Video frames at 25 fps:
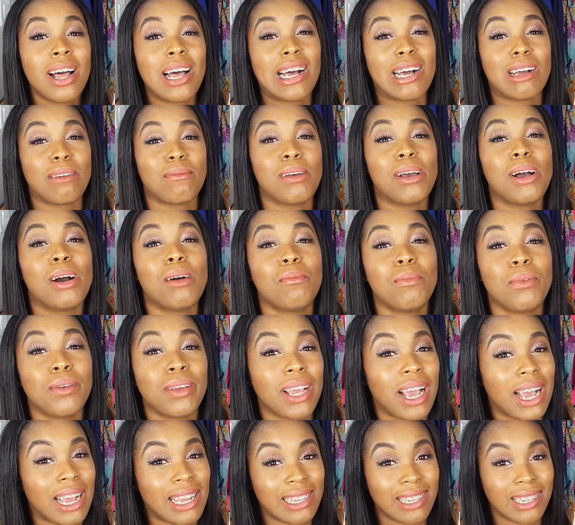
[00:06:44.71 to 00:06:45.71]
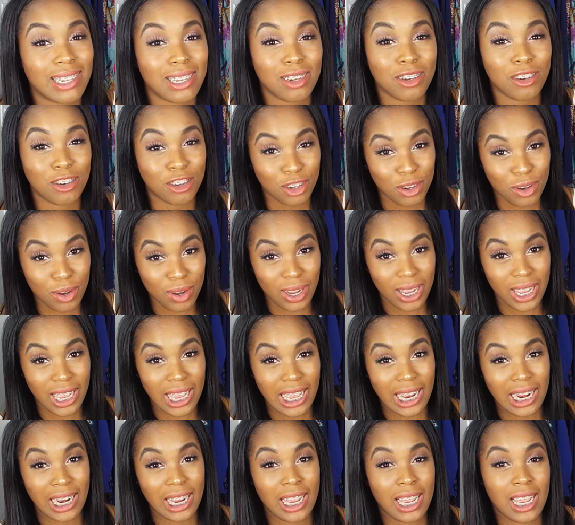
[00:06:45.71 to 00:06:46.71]
Um, I hope you guys
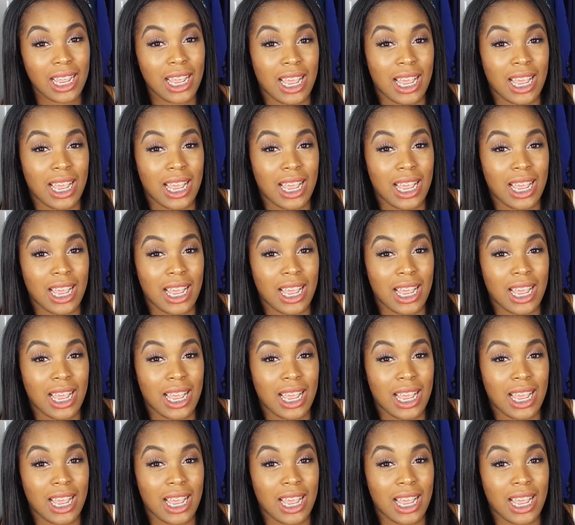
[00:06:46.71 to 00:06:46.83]
enjoyed.